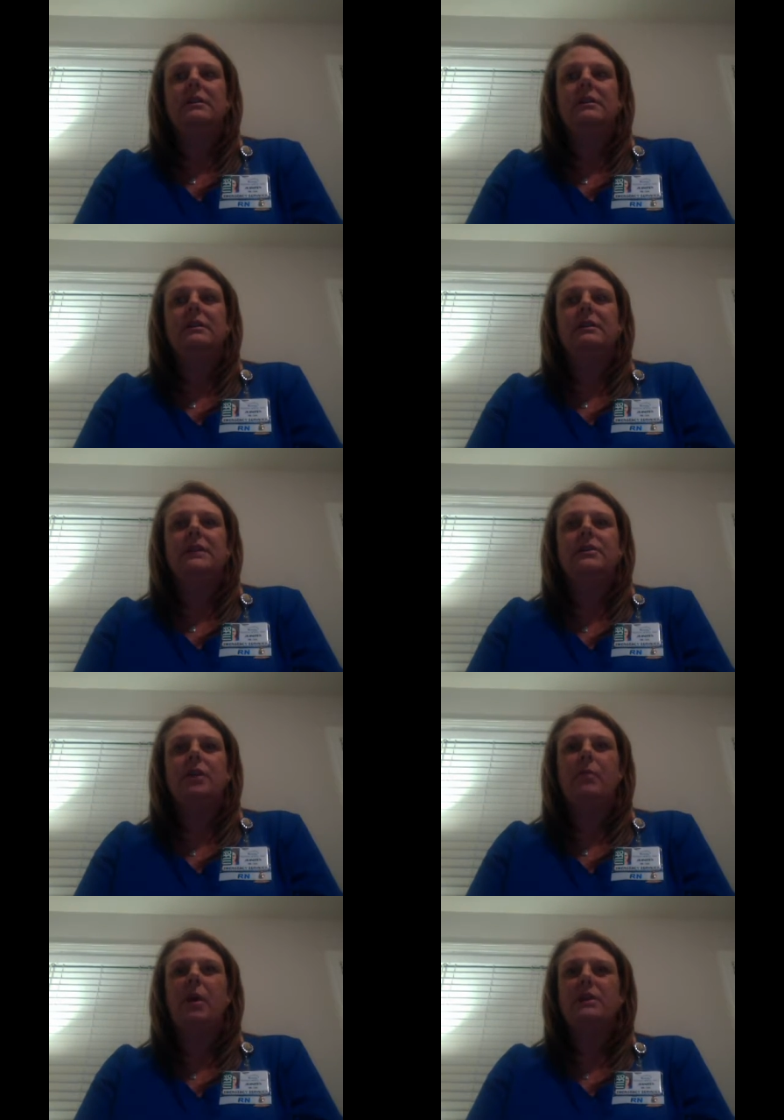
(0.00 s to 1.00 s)
it's our
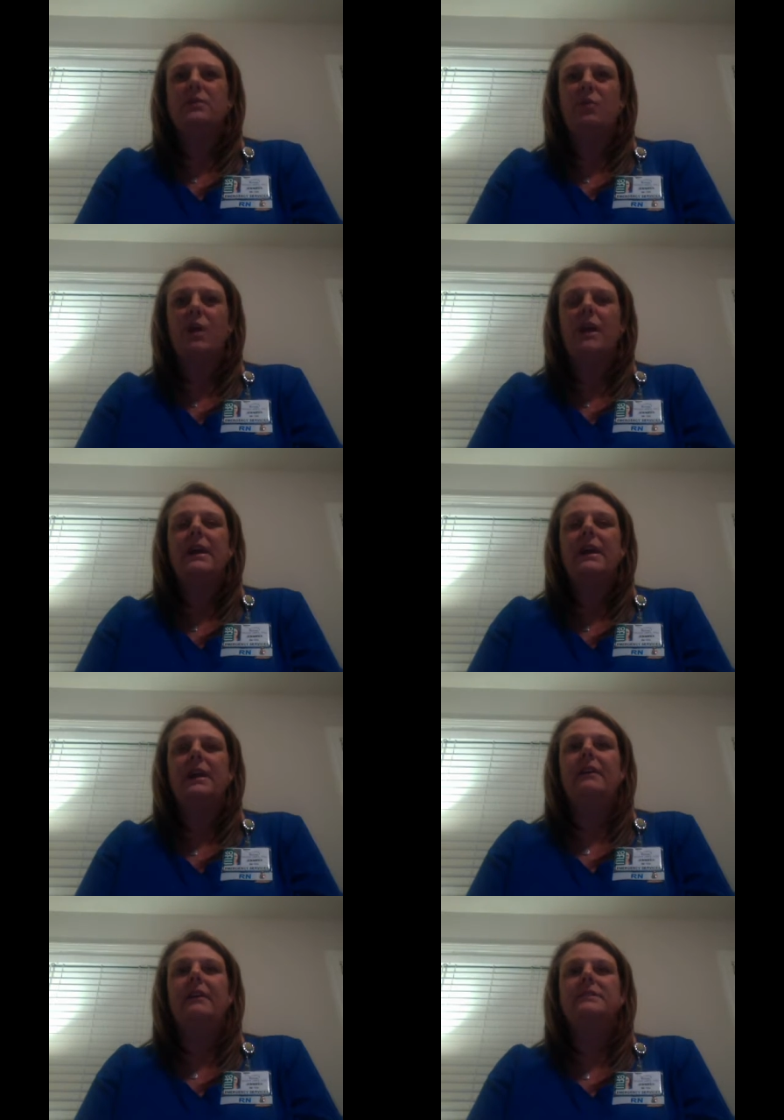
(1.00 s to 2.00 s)
body's way
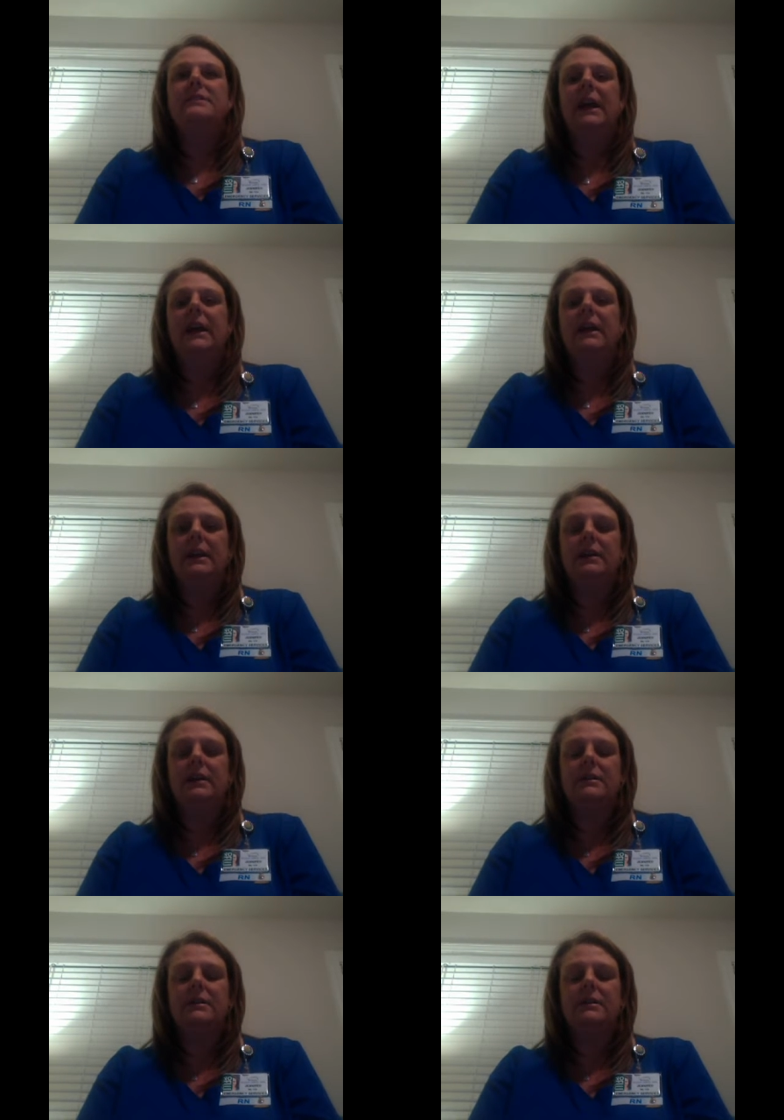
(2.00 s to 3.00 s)
of telling
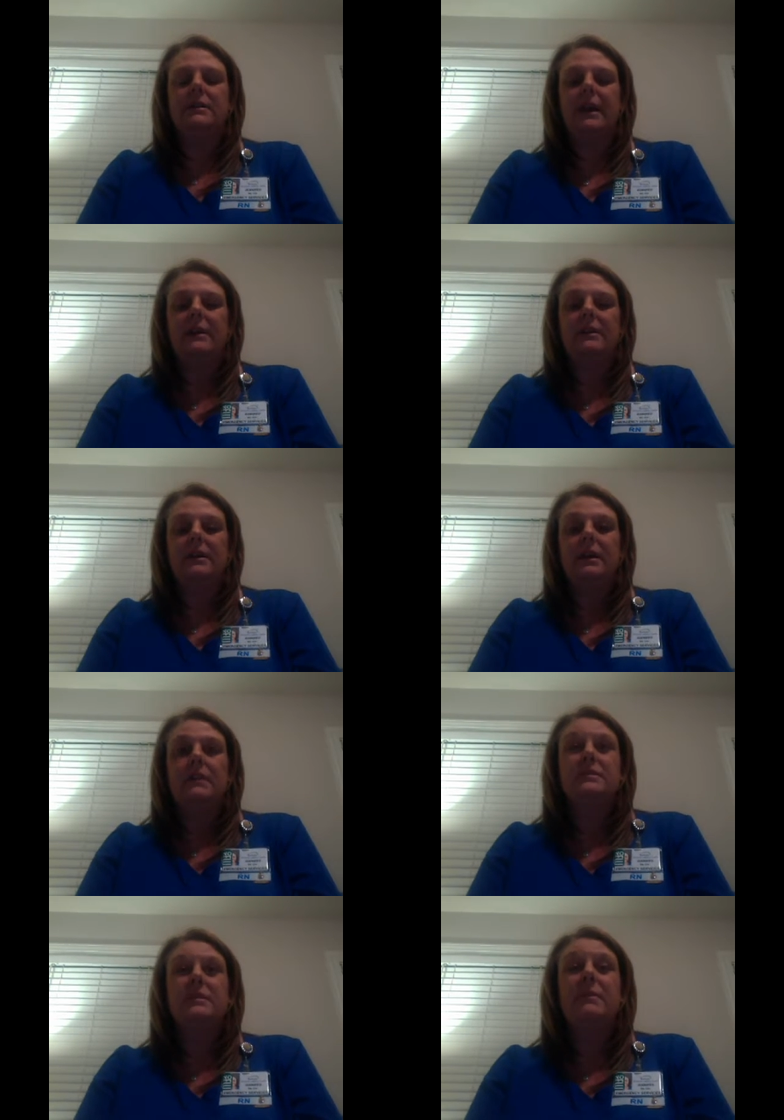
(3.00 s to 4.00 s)
us that
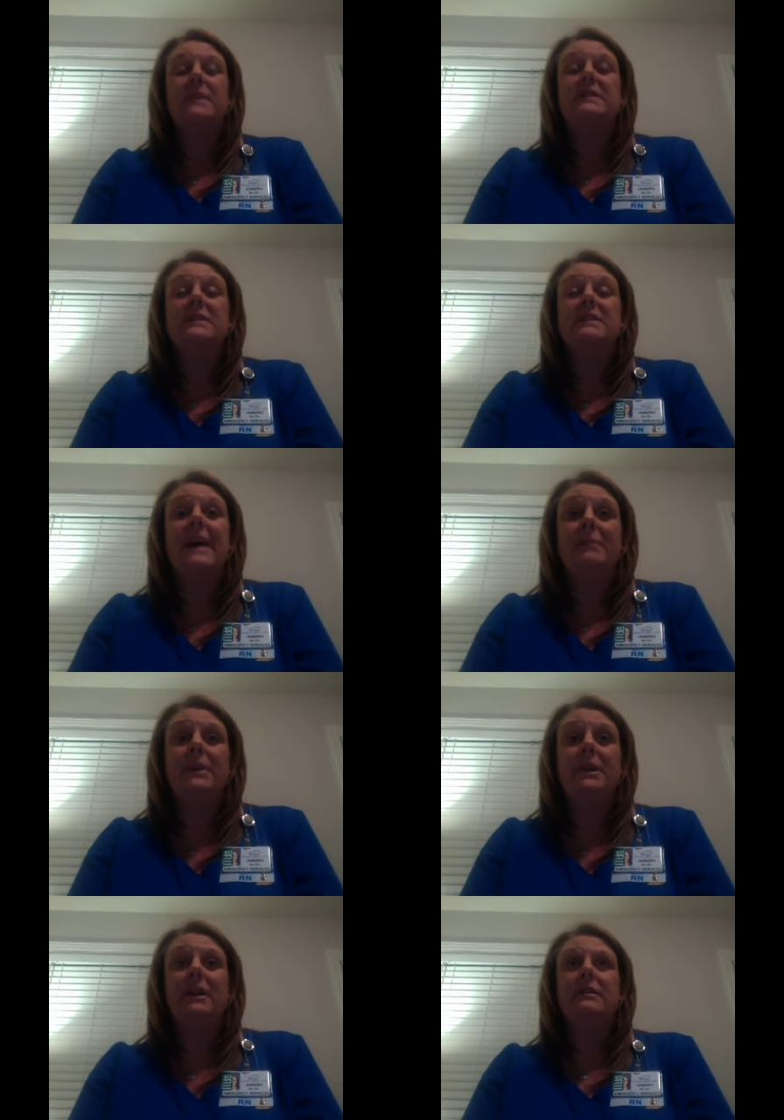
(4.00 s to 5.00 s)
something's
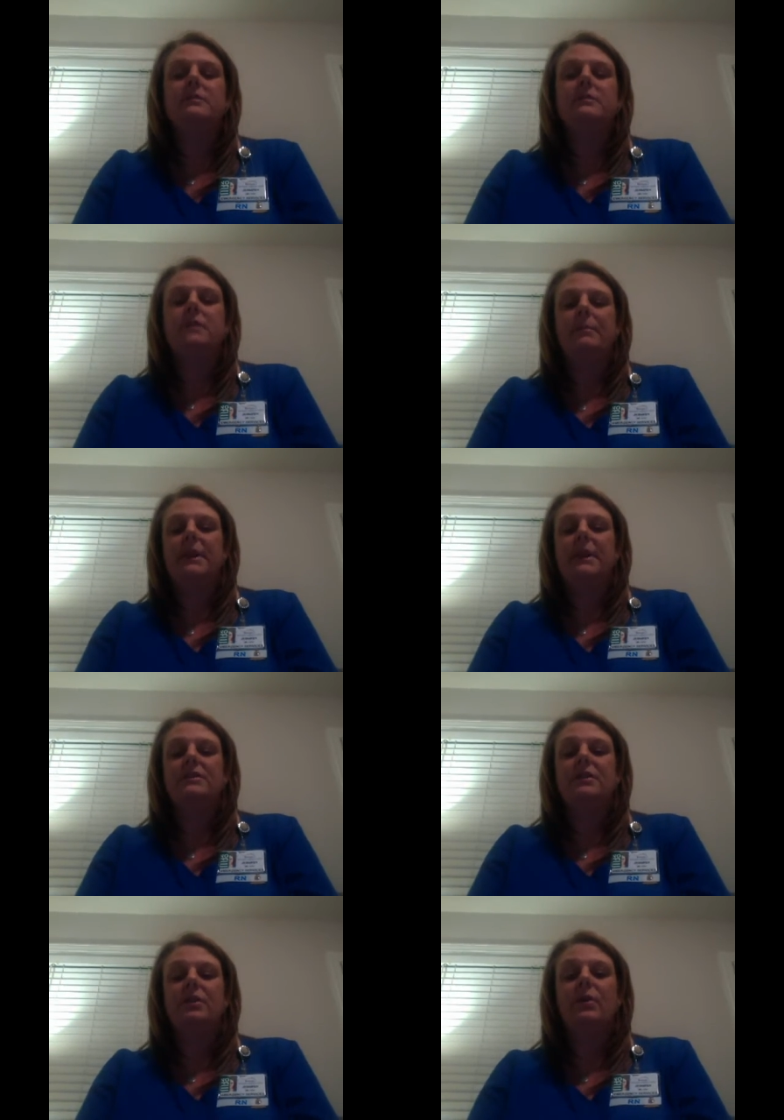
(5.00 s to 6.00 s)
happening. Something is
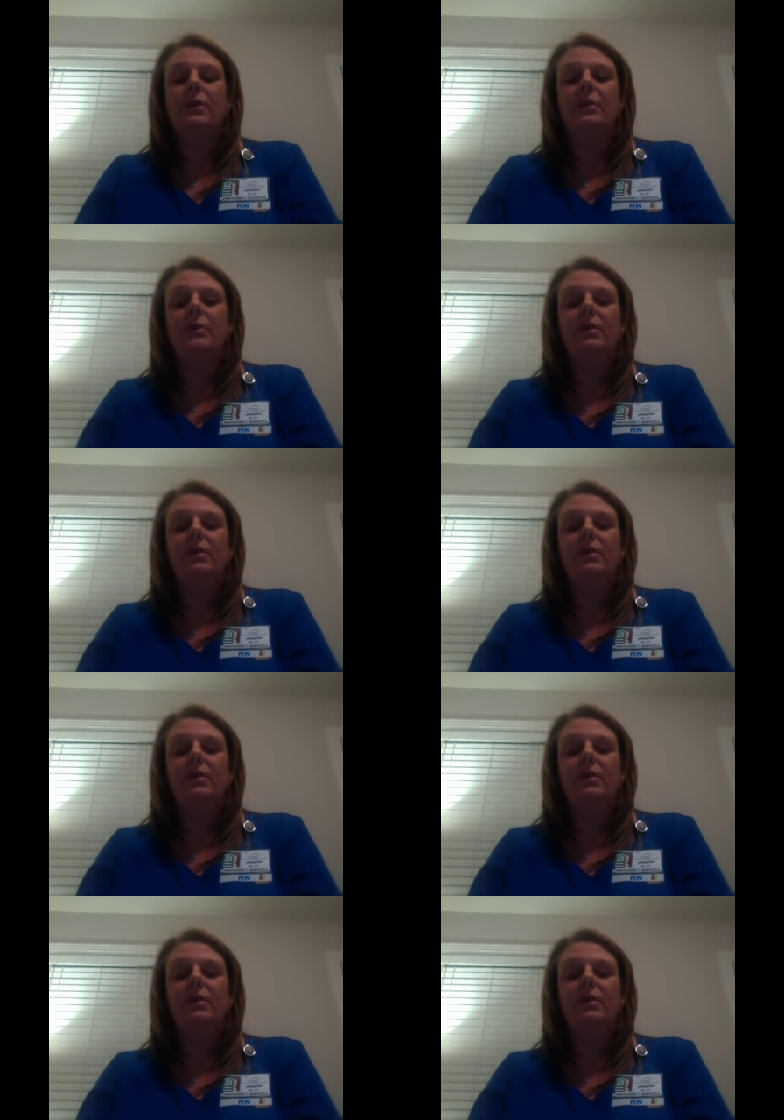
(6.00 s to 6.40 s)
going on